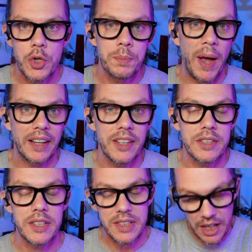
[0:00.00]
use
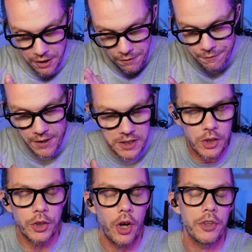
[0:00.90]
magnets instead of
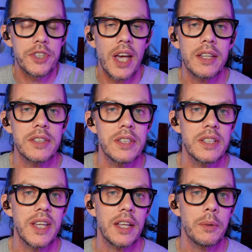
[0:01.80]
physical contacts to
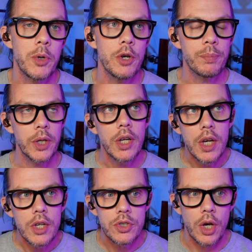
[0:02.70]
detect the movement.
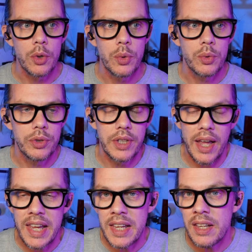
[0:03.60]
So
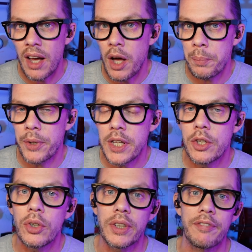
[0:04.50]
they are pretty
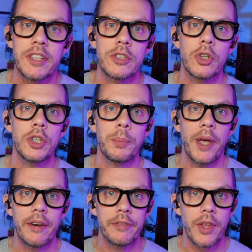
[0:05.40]
good. I've installed a
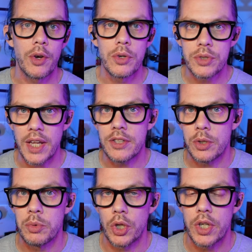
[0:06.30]
pair of those in
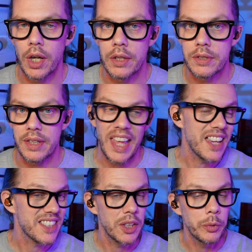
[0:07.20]
some Joy-Cons and they
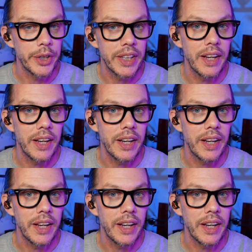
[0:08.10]
are still working